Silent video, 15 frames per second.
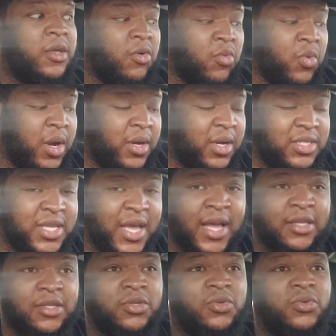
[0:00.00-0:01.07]
wearing the
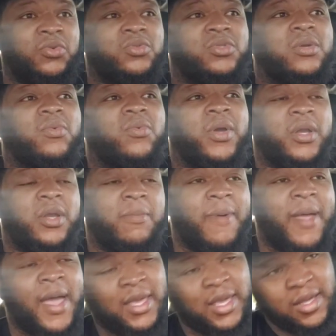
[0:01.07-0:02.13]
tattoos and wearing the
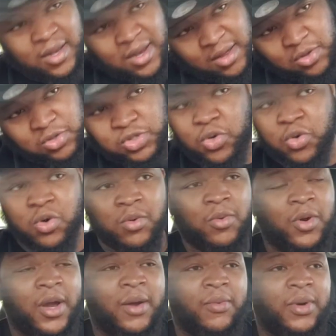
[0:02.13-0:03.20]
baggy clothes or
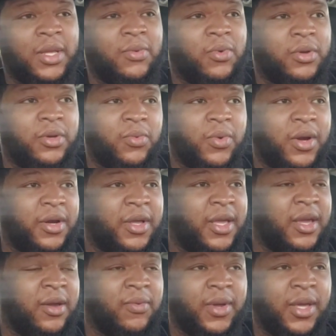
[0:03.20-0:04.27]
wearing what he wanted to wear,
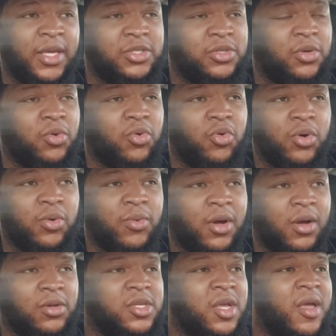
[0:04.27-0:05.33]
the earrings and the
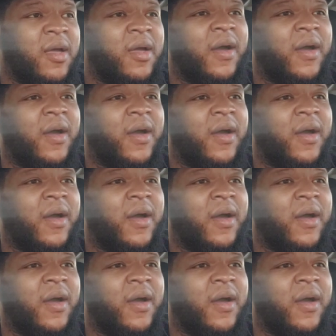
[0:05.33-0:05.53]
cornrows.